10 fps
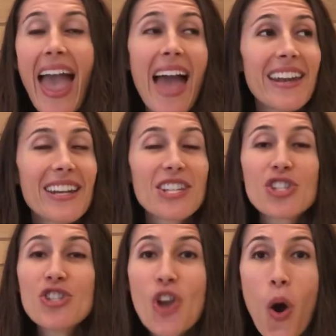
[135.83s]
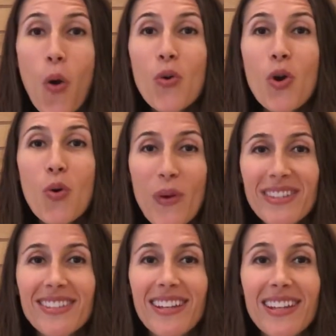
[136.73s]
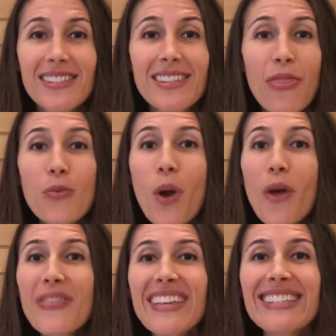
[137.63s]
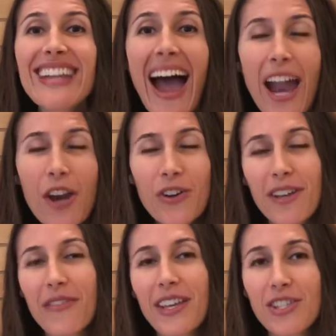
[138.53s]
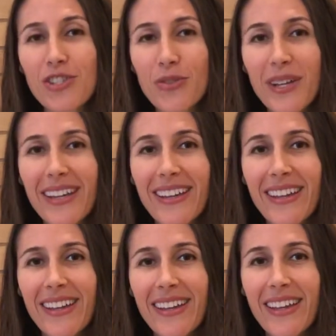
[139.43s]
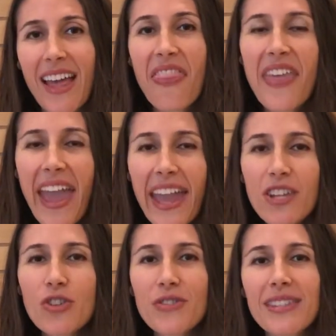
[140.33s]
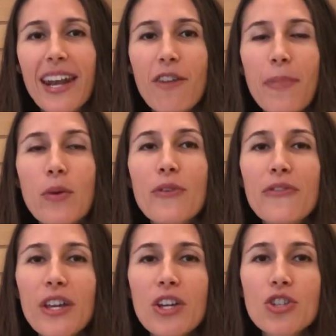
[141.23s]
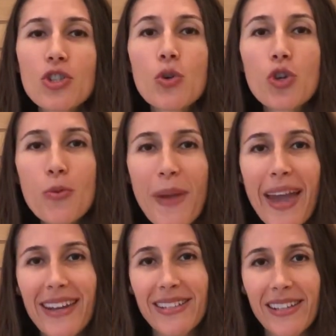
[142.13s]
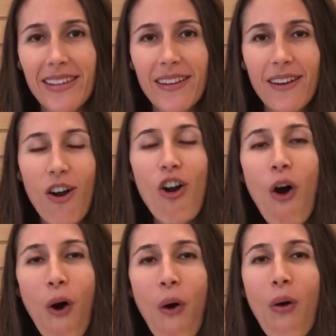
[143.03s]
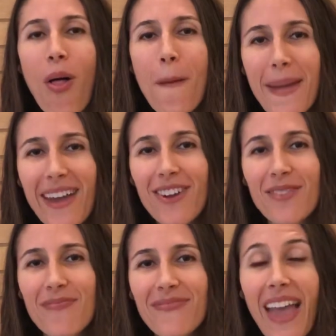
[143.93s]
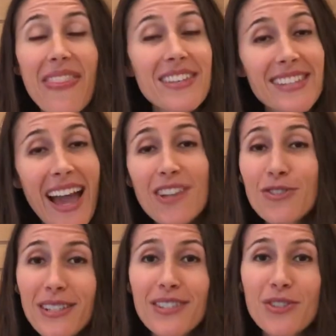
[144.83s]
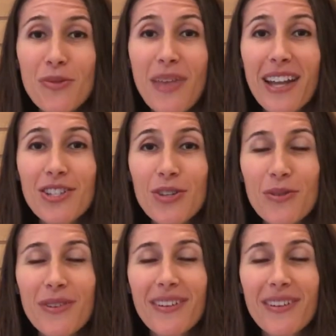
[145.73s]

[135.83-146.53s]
And it is no coincidence that throughout the entirety of history, the angels that have been revealed to humanity are all male. And the Sadducees knew that too.